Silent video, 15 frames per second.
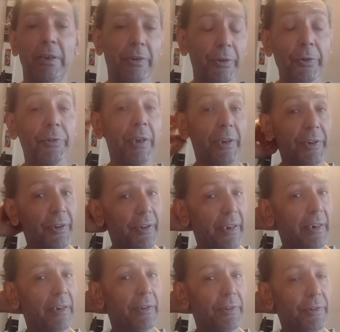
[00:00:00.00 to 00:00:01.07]
do such a
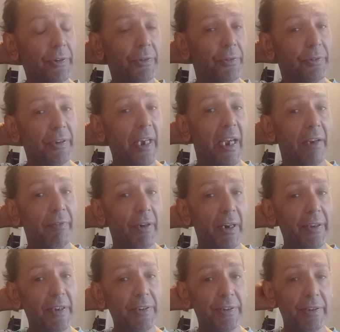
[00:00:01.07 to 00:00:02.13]
thing as to deify
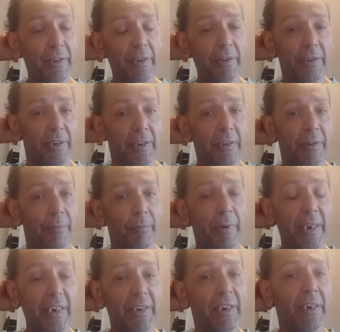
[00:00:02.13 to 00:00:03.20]
this
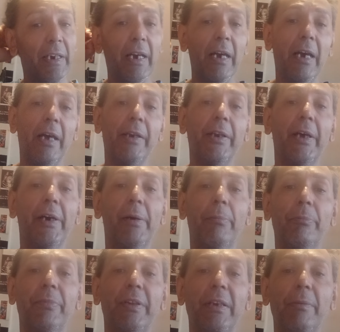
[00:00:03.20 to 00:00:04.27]
being. And
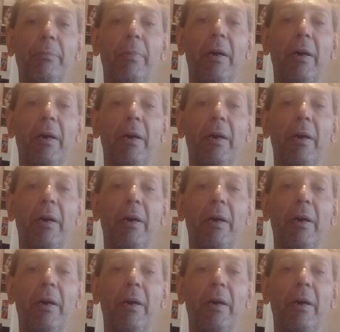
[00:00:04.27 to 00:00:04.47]
the